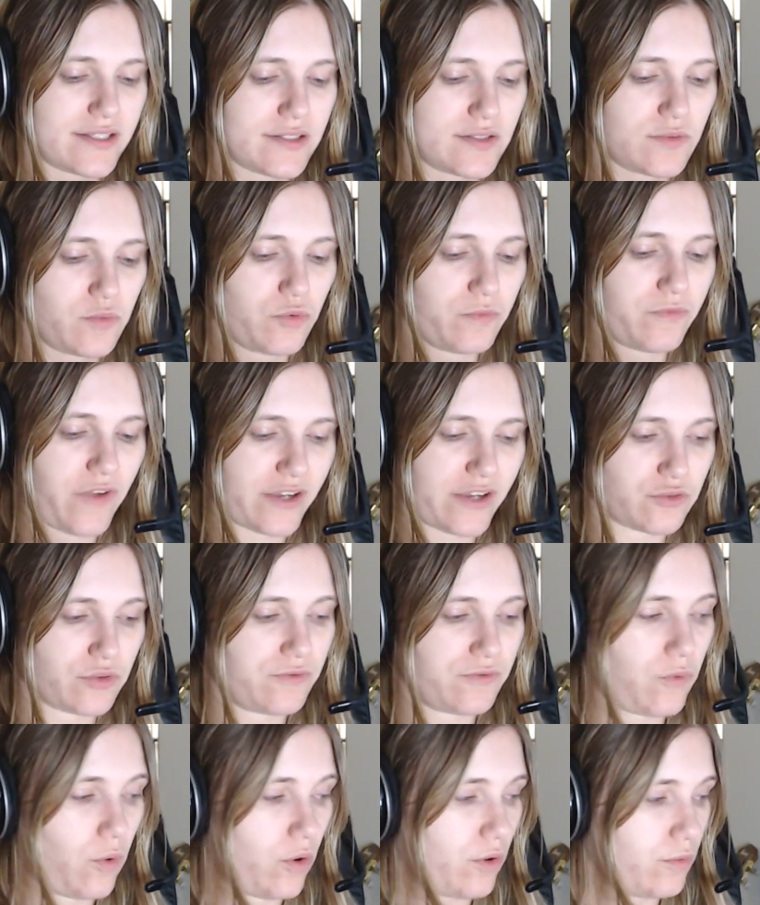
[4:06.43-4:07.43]
This is Rune
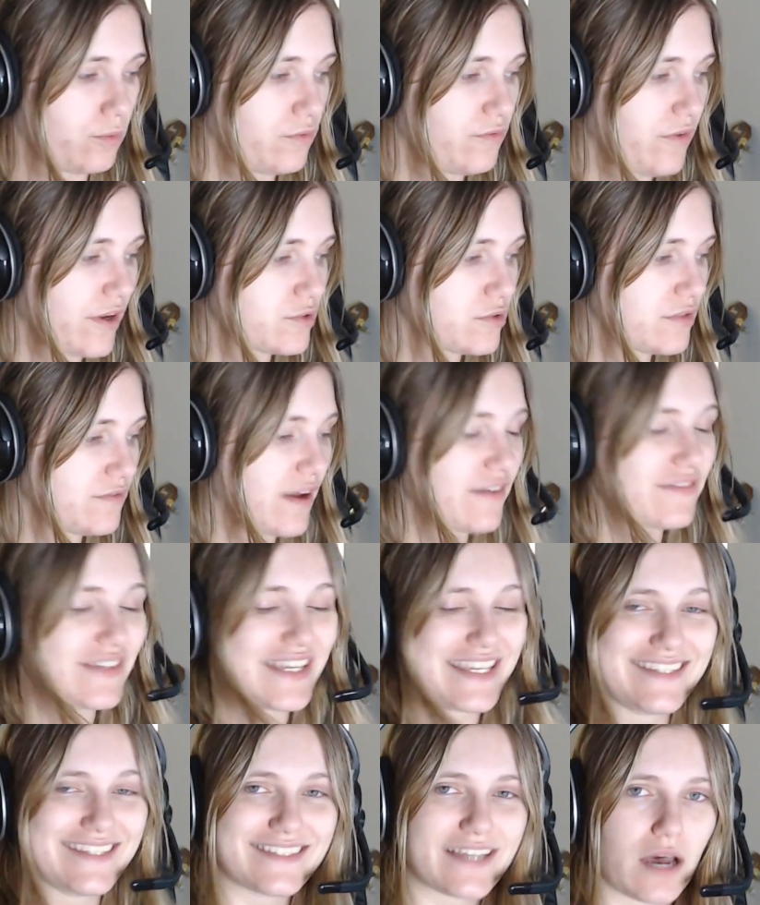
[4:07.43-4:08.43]
Factory 4. Rune Factory
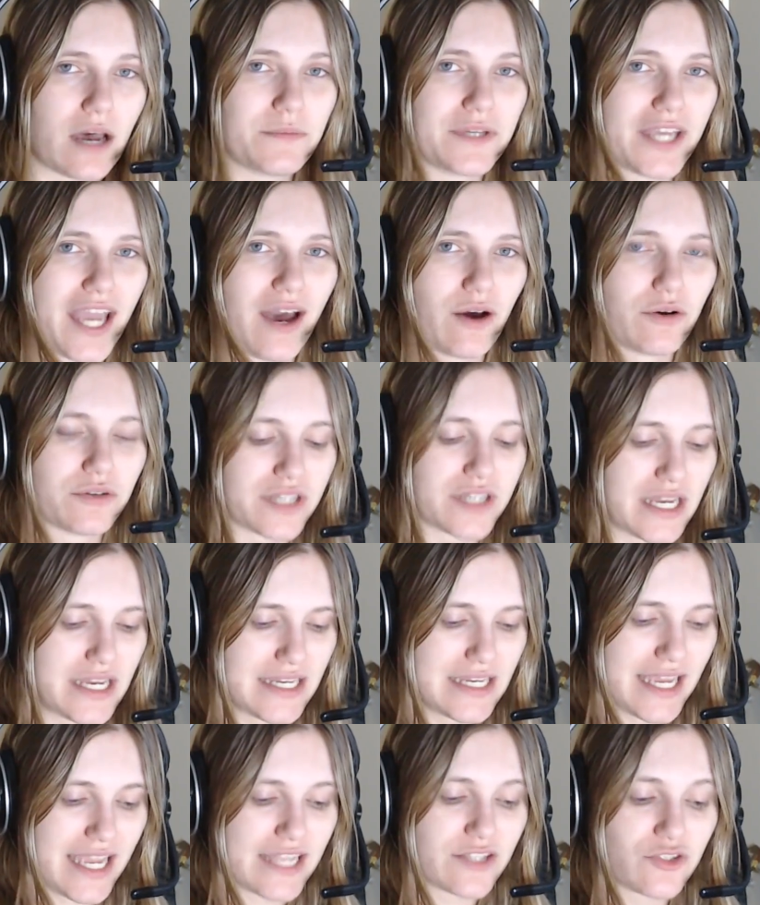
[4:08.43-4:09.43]
5 is coming out.
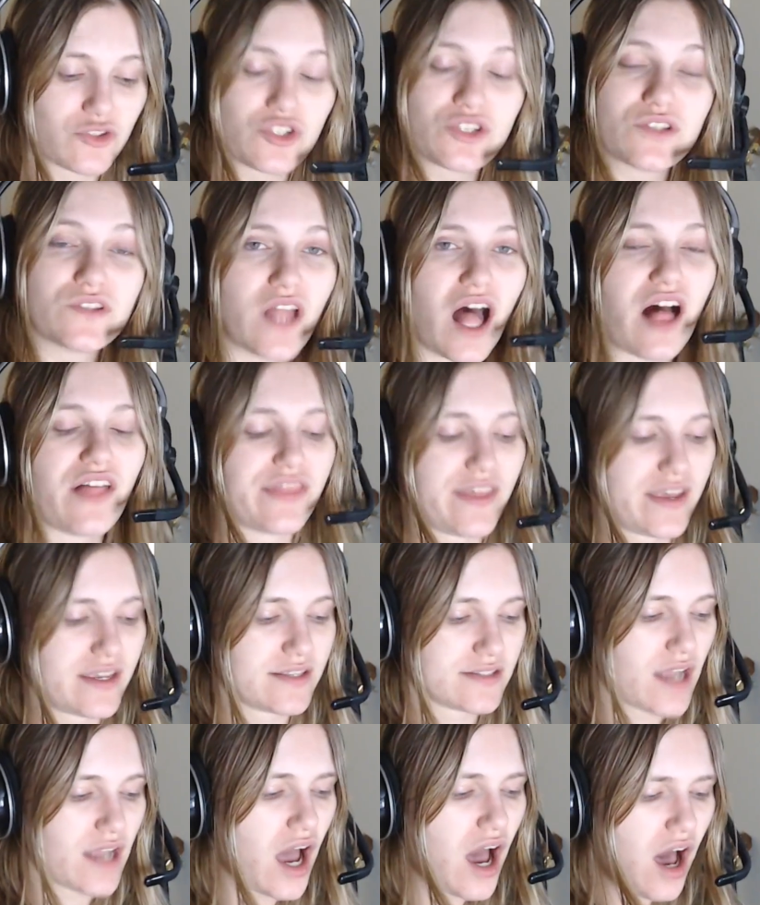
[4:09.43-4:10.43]
It's just not
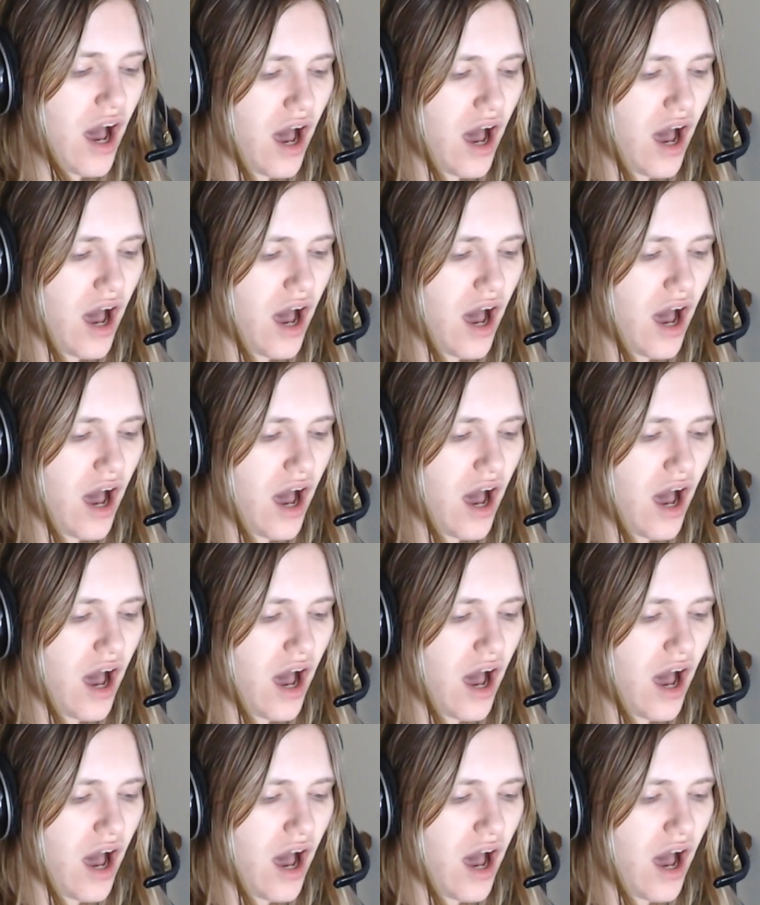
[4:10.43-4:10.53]
this.